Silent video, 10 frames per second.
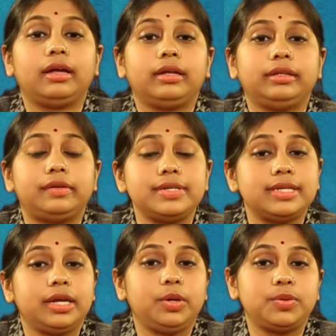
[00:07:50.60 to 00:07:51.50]
There is
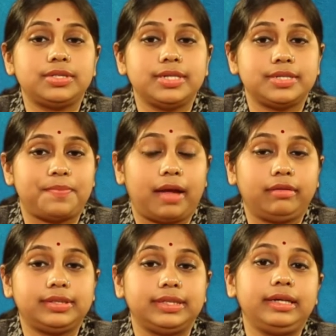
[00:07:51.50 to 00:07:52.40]
a huge
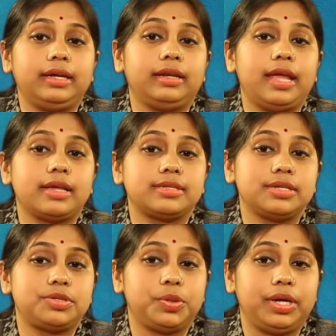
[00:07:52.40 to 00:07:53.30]
disparity in
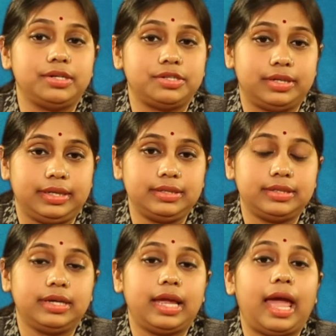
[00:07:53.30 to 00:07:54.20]
access to
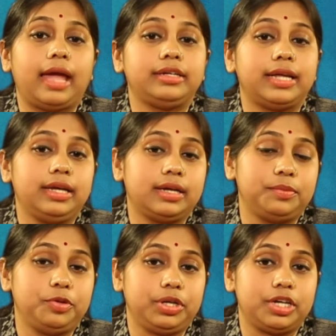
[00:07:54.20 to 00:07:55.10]
internet and
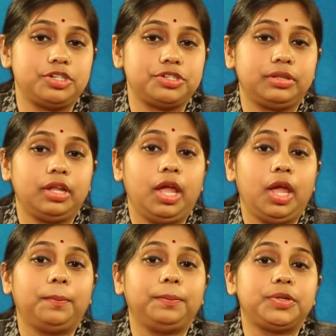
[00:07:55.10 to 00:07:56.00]
telecommunication
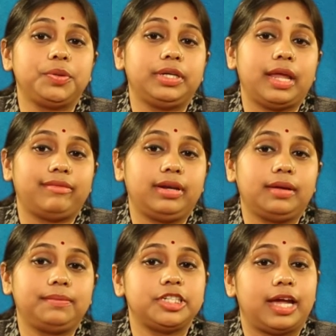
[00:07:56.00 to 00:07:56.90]
between
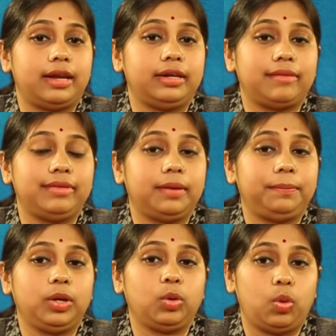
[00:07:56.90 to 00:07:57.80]
developed and
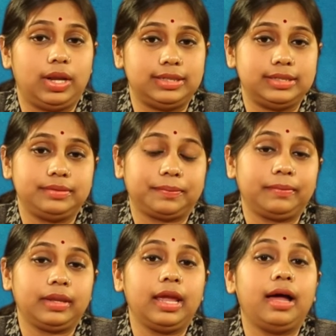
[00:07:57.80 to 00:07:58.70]
developing world.
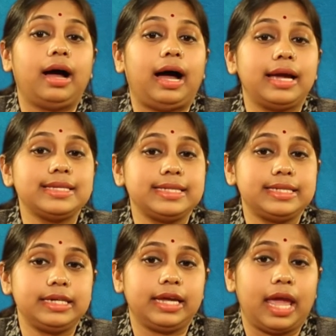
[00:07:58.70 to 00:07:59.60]

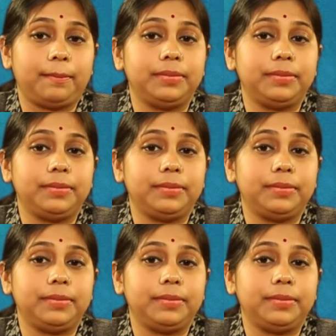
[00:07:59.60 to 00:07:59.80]
ICT gap